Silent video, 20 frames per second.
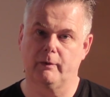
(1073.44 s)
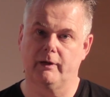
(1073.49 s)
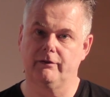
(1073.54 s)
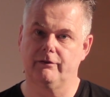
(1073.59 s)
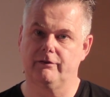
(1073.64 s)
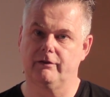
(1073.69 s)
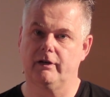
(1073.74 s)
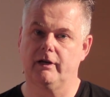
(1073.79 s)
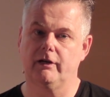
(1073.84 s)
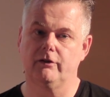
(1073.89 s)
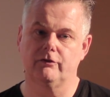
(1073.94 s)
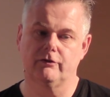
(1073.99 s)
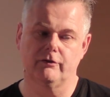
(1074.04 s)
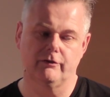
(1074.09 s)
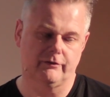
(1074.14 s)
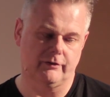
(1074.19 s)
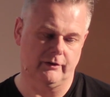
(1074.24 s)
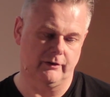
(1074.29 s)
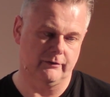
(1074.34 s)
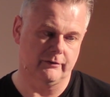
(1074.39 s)
twenty
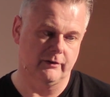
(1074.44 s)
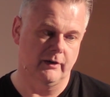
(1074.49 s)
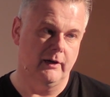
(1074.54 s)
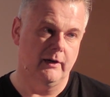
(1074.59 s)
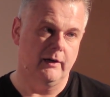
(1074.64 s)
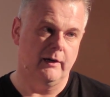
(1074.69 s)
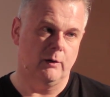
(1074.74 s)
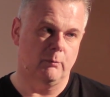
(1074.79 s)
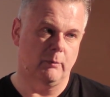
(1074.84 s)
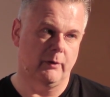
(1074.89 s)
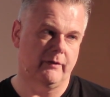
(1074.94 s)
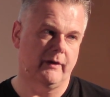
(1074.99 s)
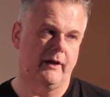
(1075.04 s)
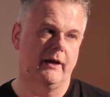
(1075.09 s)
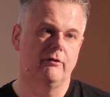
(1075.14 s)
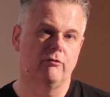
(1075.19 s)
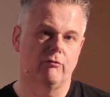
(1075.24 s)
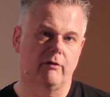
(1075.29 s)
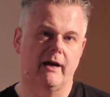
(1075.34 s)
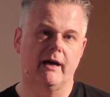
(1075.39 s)
agencies. We
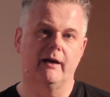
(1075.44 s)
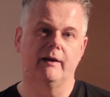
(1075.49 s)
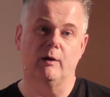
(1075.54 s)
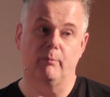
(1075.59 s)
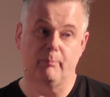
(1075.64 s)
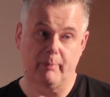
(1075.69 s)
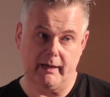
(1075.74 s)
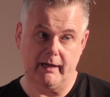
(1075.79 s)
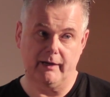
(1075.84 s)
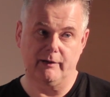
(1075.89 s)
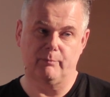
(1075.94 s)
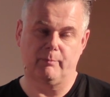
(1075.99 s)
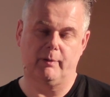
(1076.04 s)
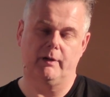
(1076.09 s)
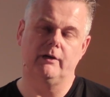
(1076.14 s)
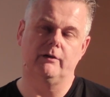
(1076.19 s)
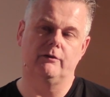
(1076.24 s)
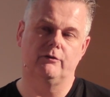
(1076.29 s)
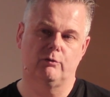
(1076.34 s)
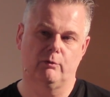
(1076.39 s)
then ran a paid
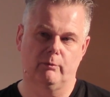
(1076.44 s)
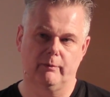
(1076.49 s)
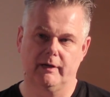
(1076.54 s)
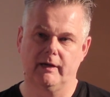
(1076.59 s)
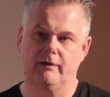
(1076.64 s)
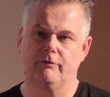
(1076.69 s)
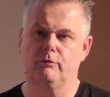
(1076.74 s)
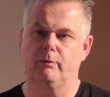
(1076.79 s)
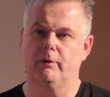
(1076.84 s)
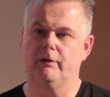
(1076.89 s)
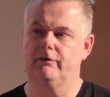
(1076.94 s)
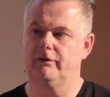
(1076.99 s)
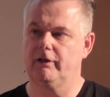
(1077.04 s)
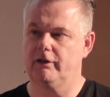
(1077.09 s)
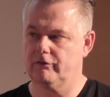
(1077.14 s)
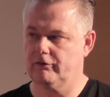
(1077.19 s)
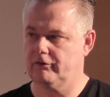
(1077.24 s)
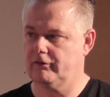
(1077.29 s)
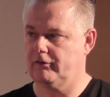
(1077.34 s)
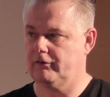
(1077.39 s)
pitch where we gave twenty
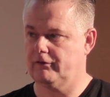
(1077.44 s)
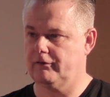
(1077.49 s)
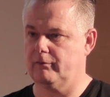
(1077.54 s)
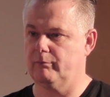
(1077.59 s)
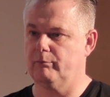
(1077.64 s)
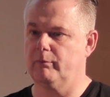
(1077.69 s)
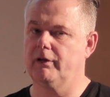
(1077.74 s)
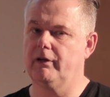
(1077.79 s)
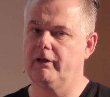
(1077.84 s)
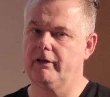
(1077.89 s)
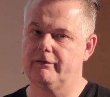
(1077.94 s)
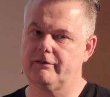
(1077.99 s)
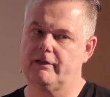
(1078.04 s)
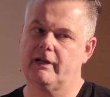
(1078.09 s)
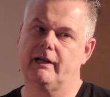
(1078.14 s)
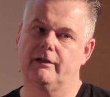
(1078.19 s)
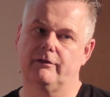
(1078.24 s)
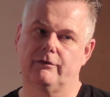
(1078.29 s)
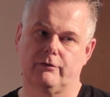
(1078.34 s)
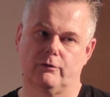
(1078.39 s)
agencies some money
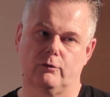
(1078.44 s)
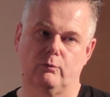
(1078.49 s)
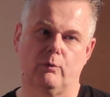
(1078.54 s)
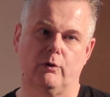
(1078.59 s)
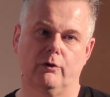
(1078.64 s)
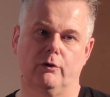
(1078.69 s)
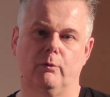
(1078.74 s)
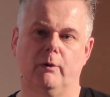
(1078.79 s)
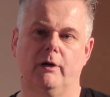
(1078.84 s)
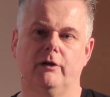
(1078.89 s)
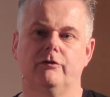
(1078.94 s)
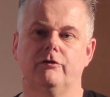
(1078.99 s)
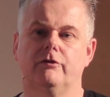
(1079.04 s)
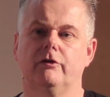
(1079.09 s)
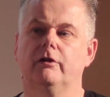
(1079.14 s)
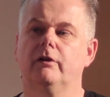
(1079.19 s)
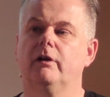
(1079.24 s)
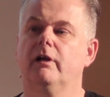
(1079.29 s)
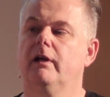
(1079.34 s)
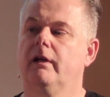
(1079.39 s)
to answer one
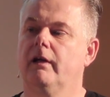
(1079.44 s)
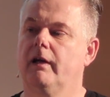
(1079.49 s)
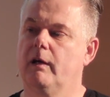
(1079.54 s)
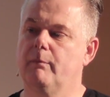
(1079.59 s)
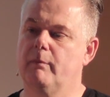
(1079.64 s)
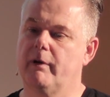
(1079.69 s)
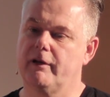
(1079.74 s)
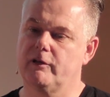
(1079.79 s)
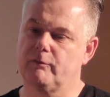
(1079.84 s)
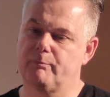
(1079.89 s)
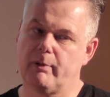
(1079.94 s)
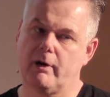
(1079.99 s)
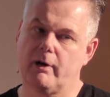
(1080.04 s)
question, um, and as